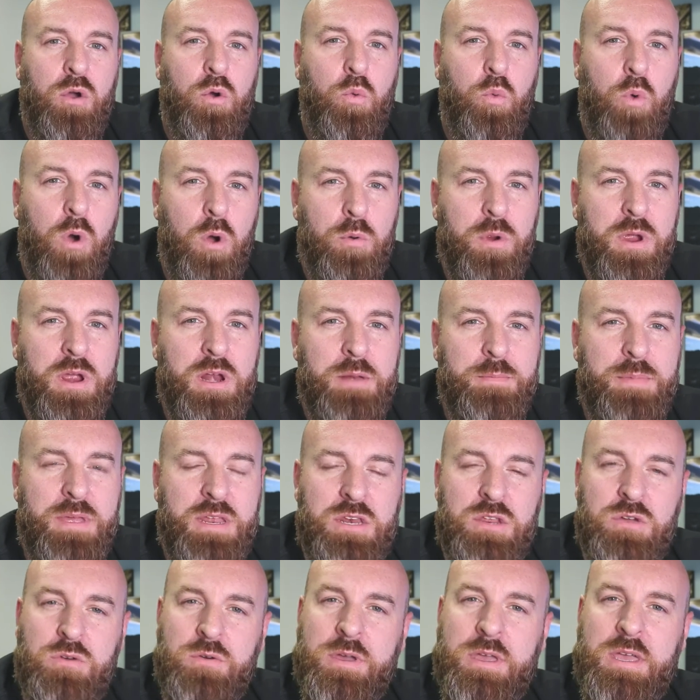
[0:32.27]
What we're going to be
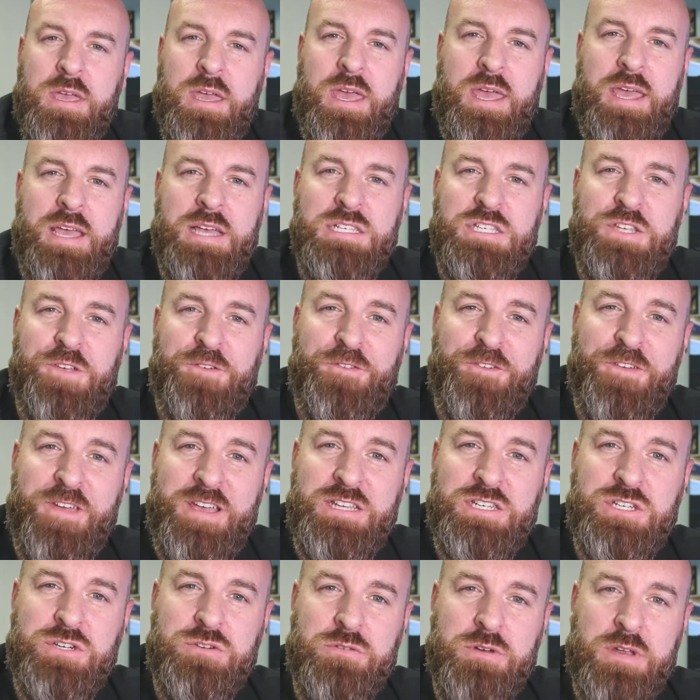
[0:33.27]
doing is
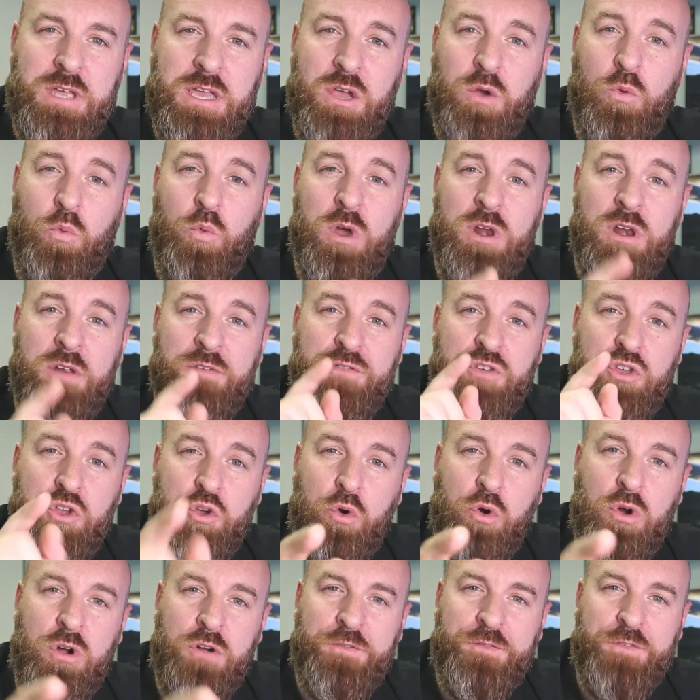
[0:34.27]
featuring one of
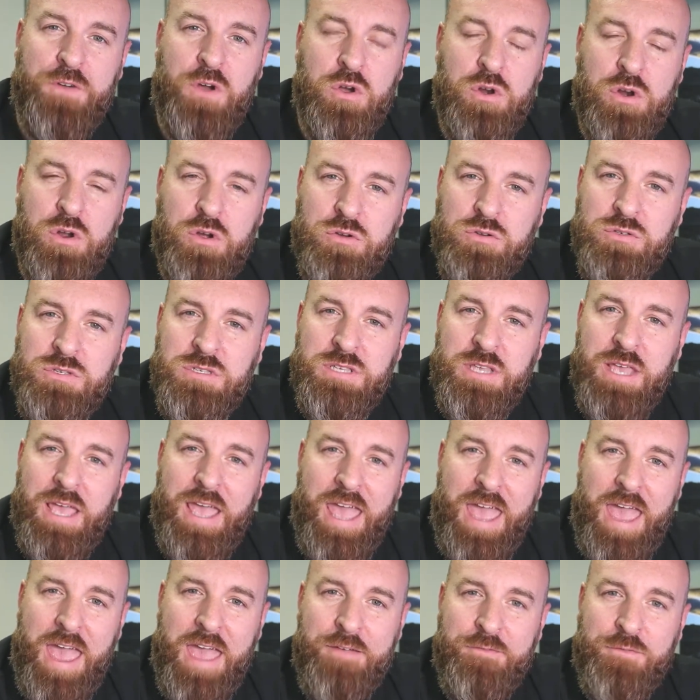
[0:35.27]
your photos
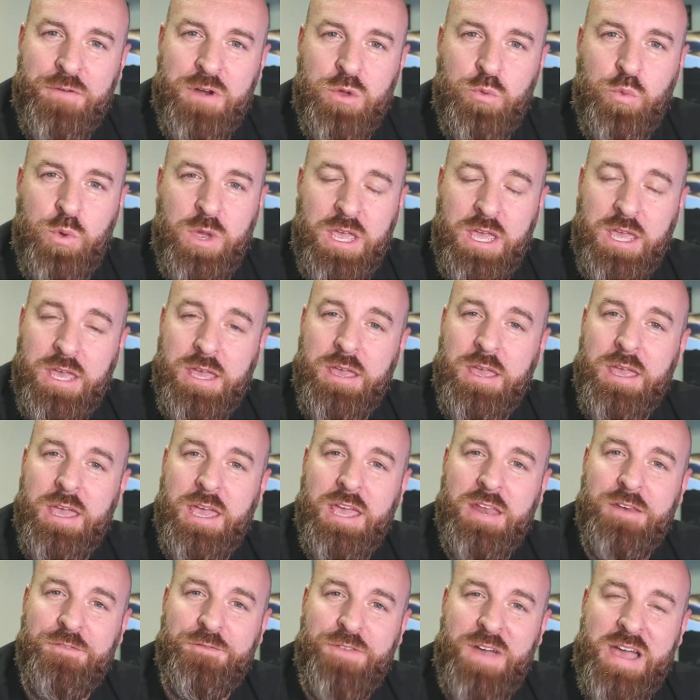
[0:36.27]
every week.
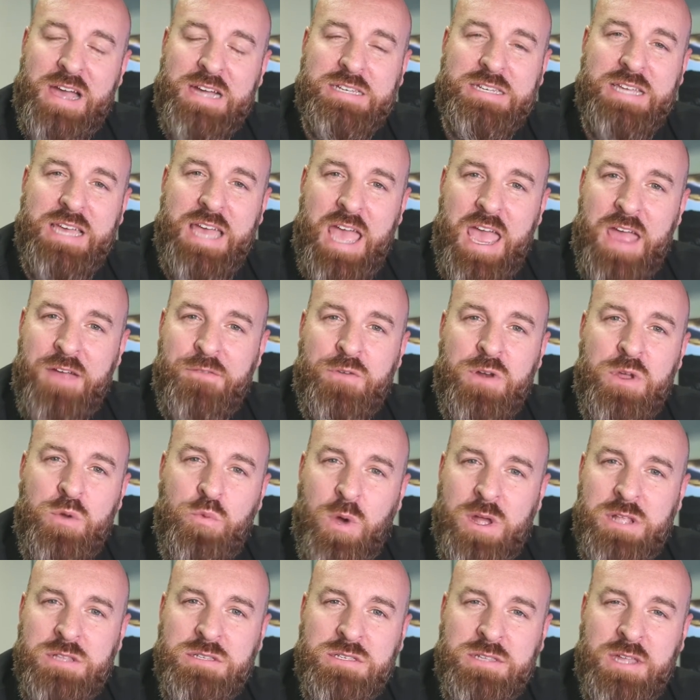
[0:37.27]
In fact, every
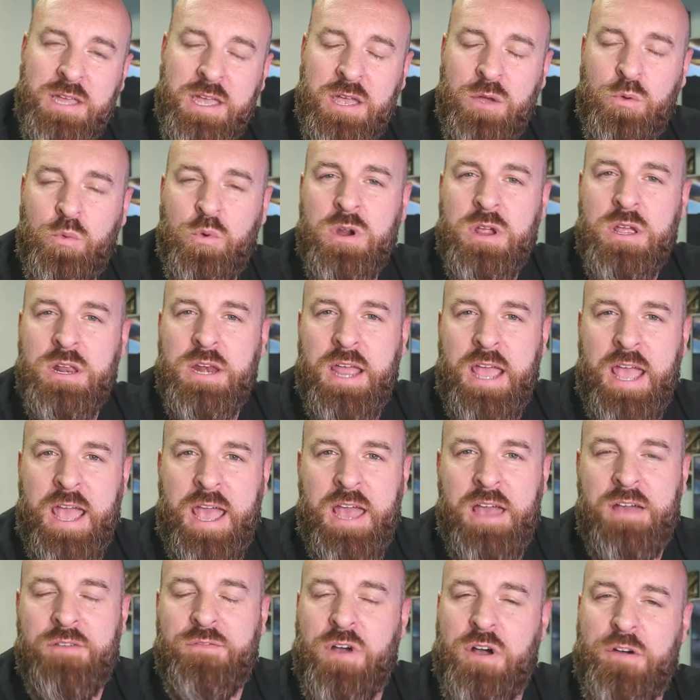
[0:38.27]
Wednesday, we're going to
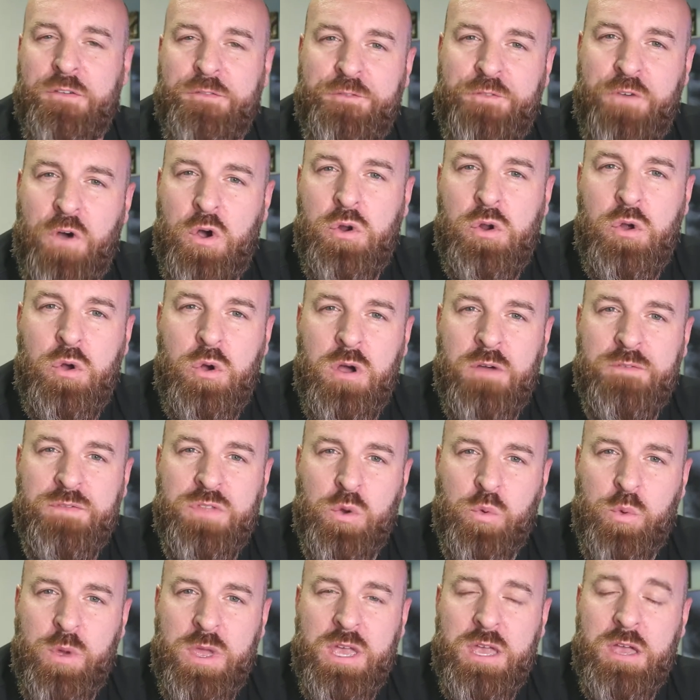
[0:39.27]
have a photo of
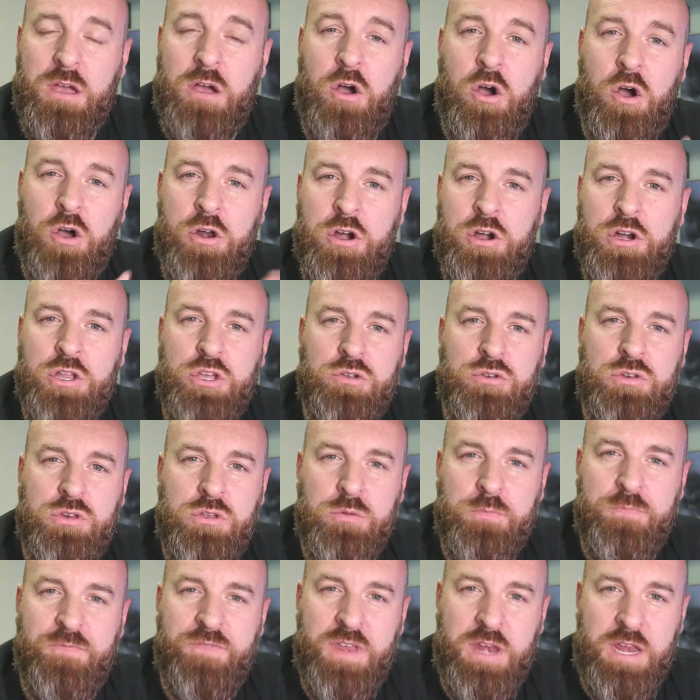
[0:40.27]
the week on our
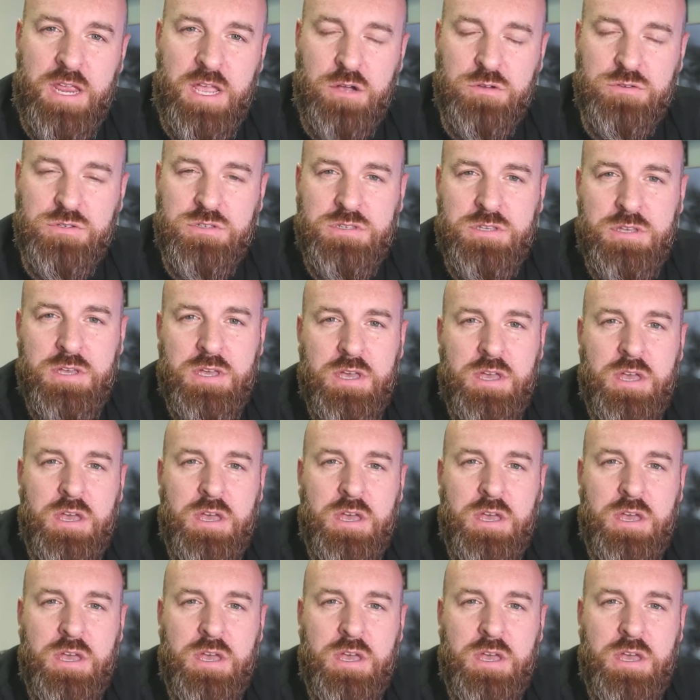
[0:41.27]
YouTube videos.